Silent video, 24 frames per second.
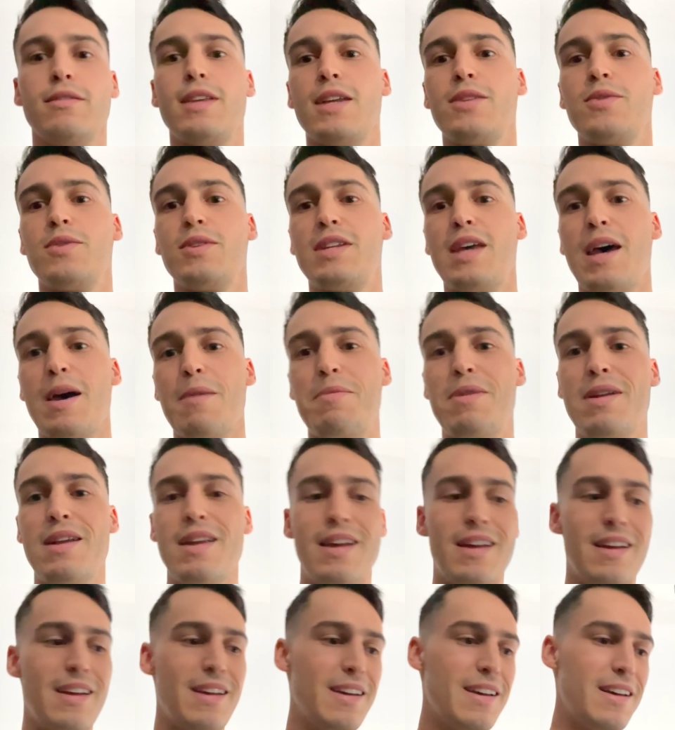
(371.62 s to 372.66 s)
that's what's
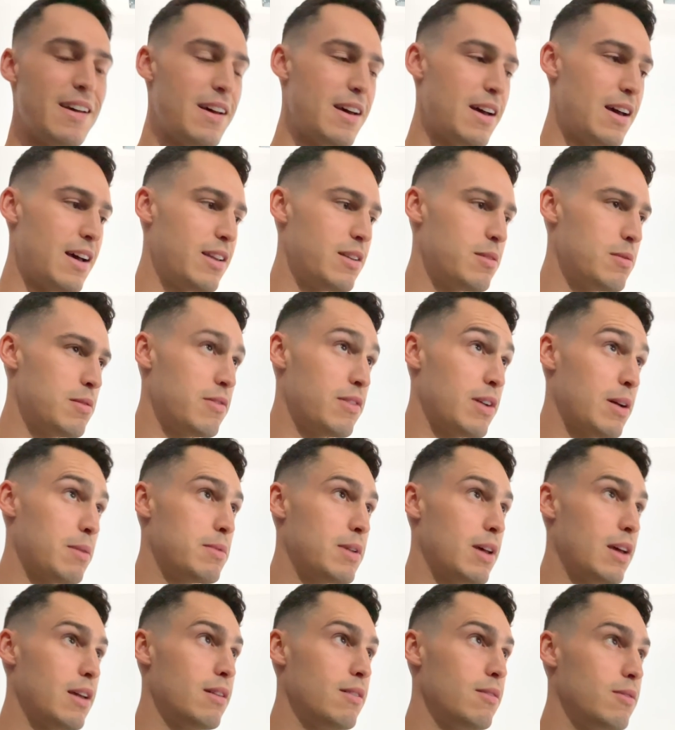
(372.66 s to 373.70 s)
happening. A little bit of an
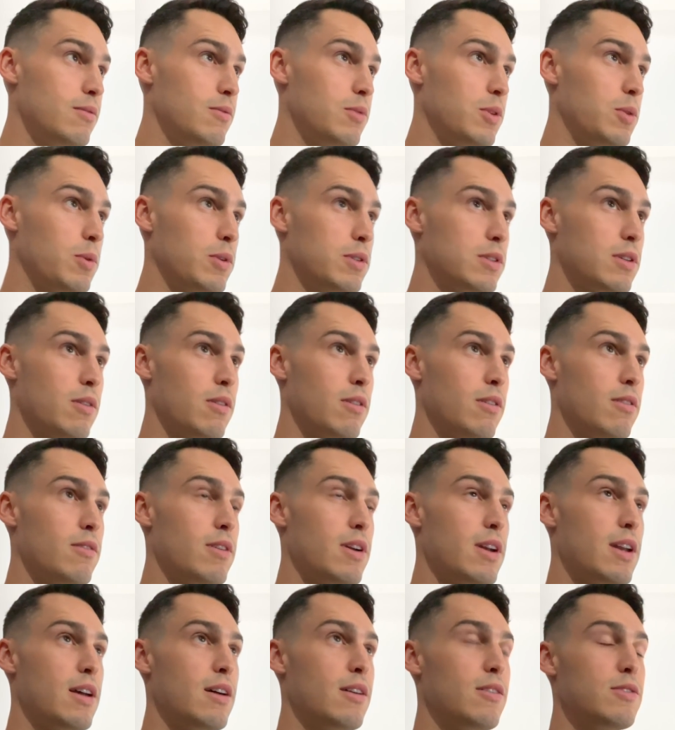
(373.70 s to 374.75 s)
update with what's going on right
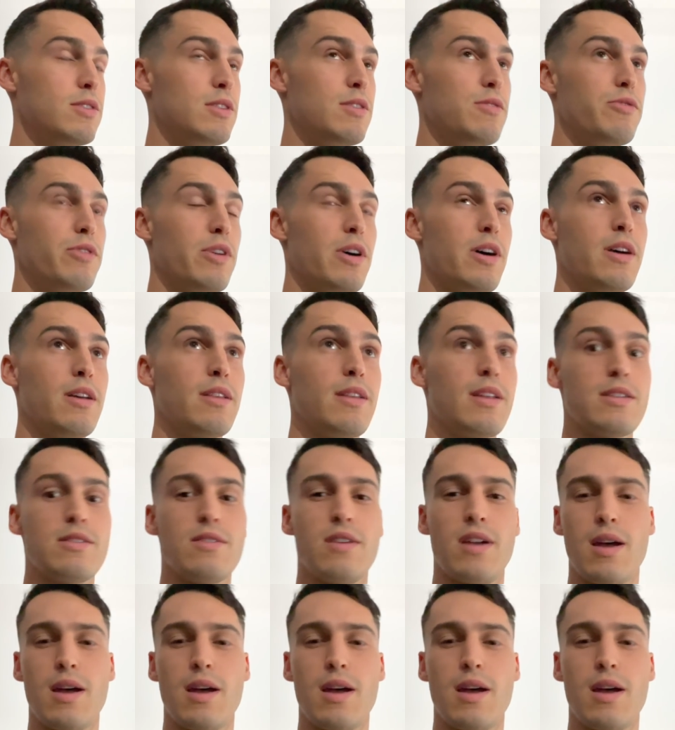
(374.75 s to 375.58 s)
now. Obviously flying, that's not